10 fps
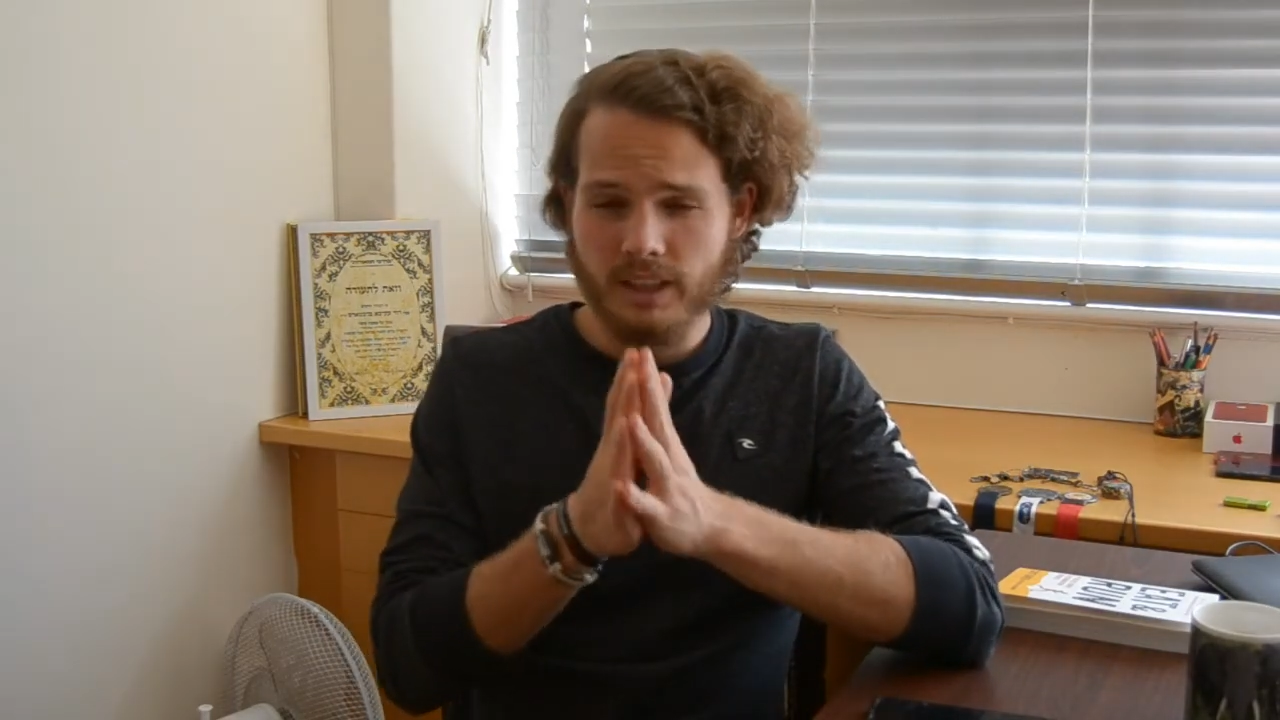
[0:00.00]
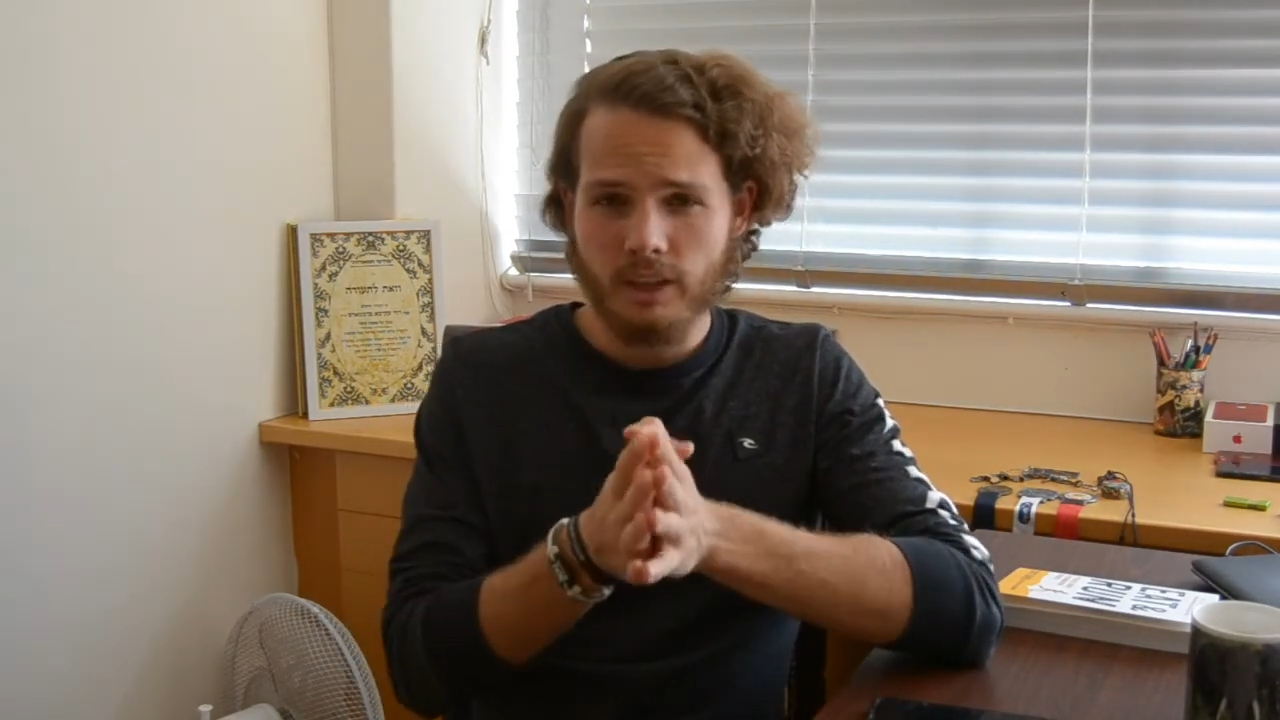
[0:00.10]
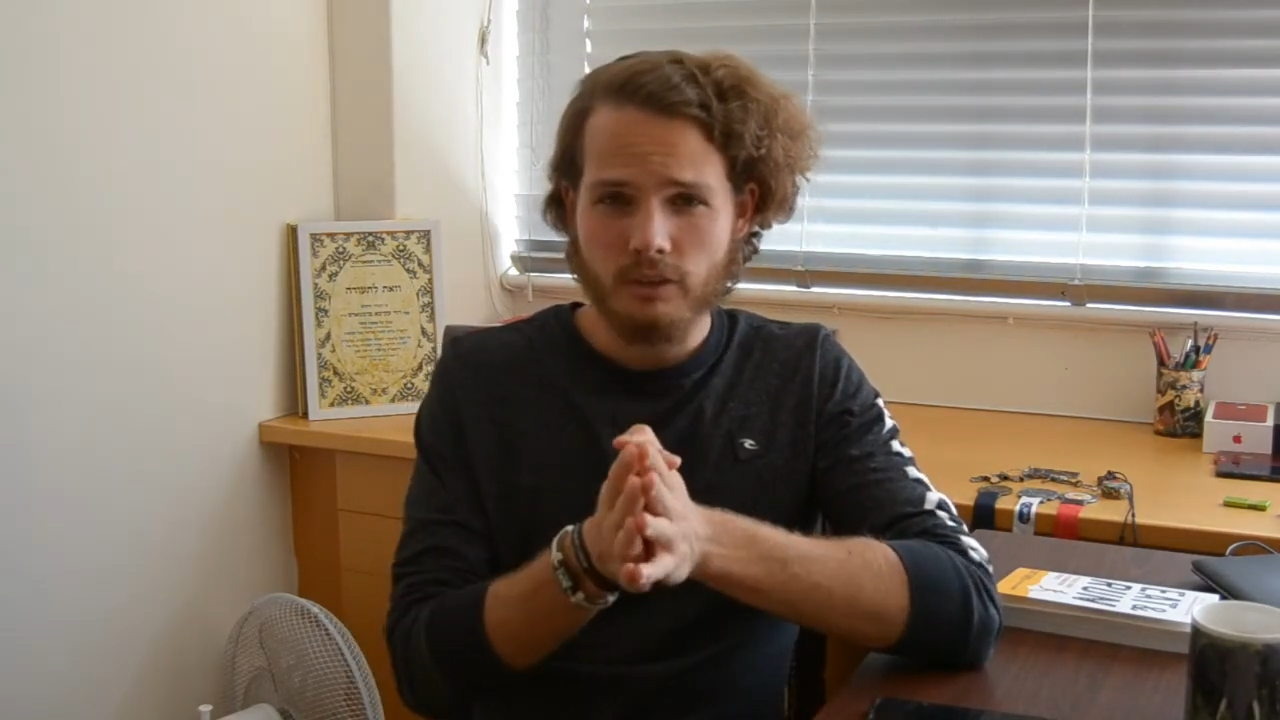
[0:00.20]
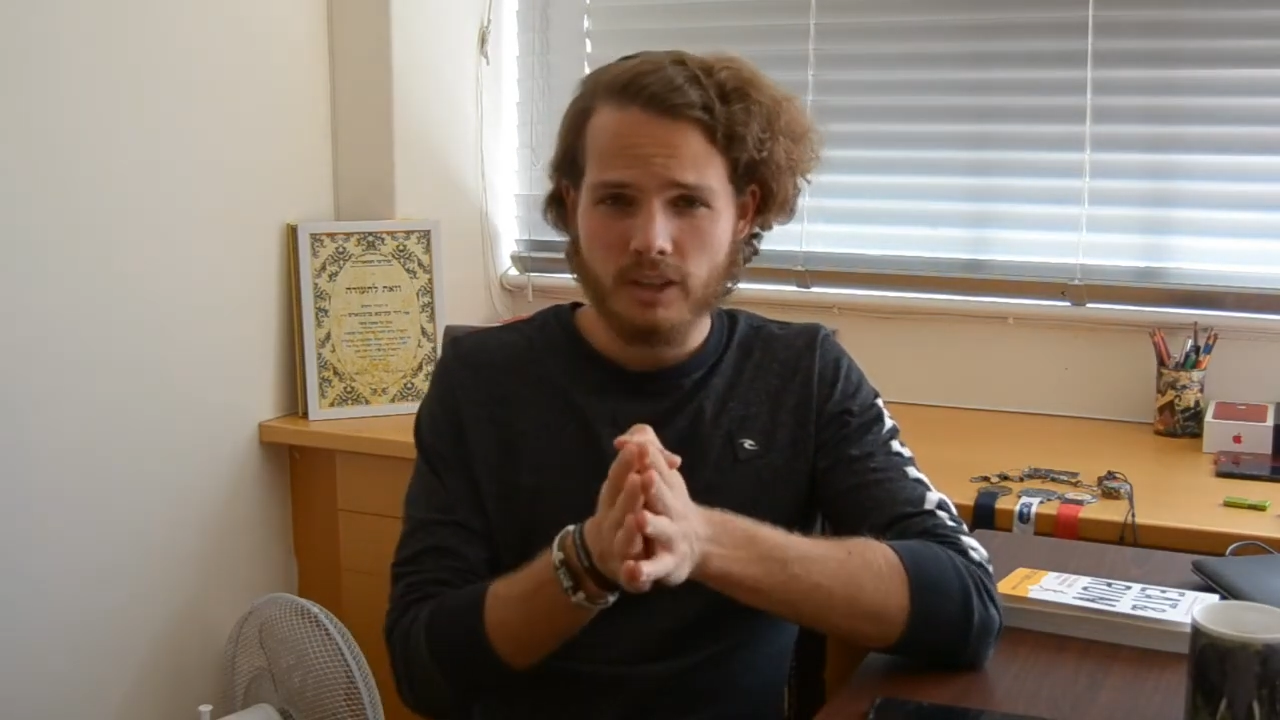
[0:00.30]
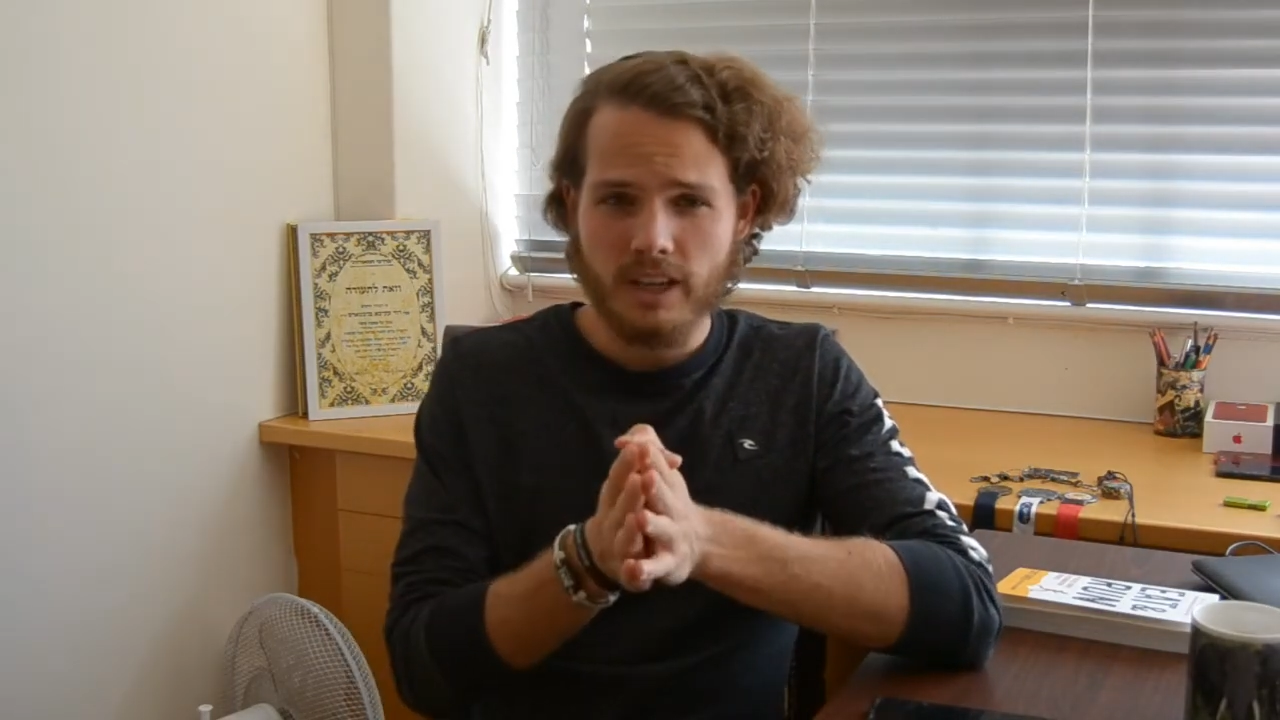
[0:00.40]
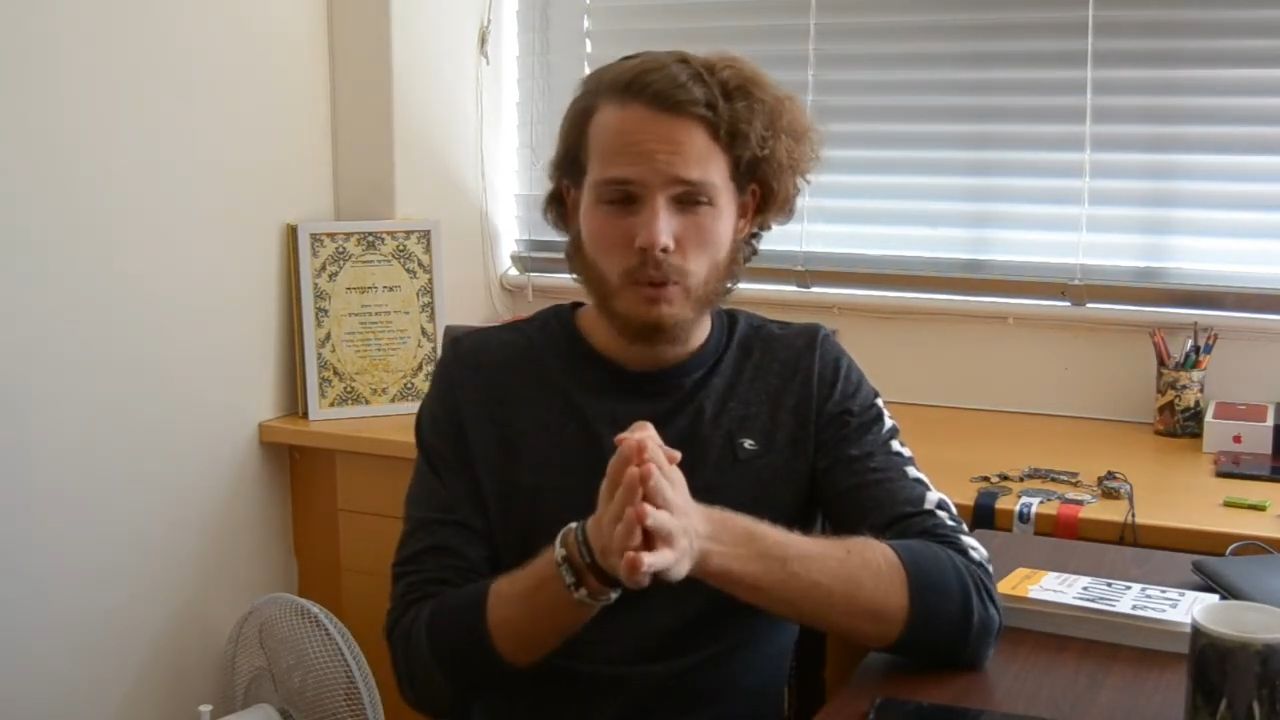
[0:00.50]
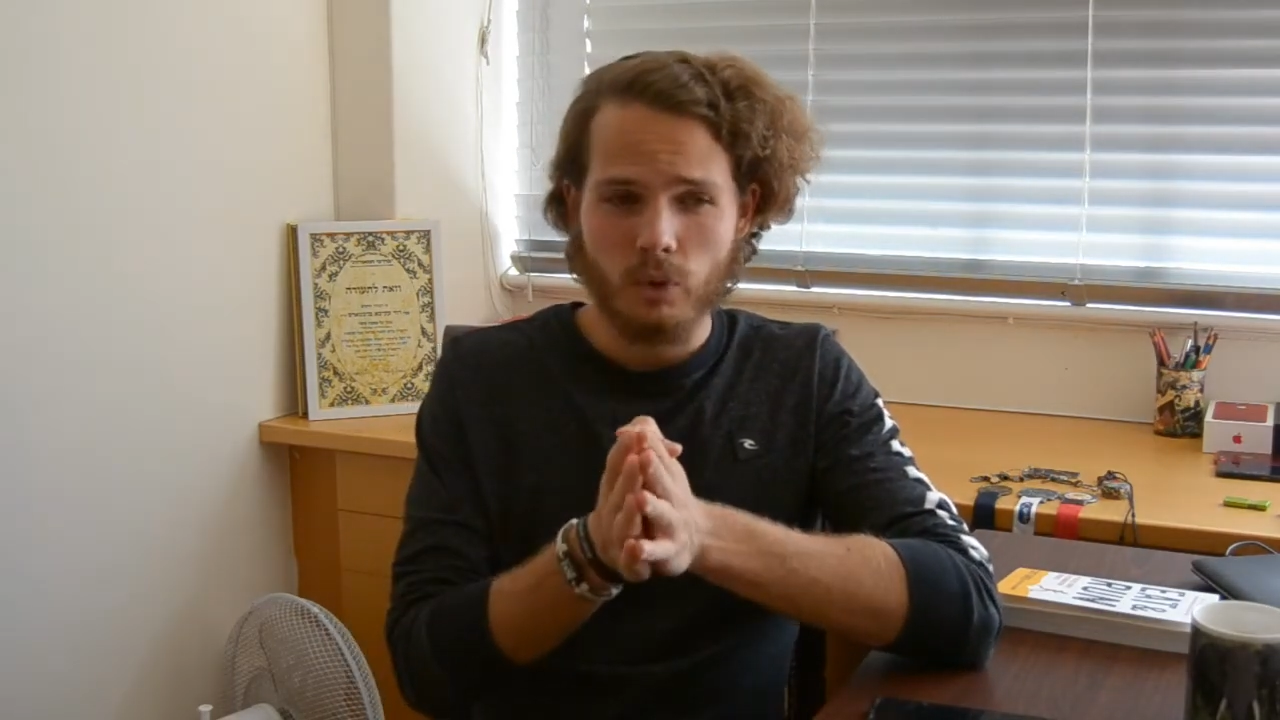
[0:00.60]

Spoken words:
the end of the day,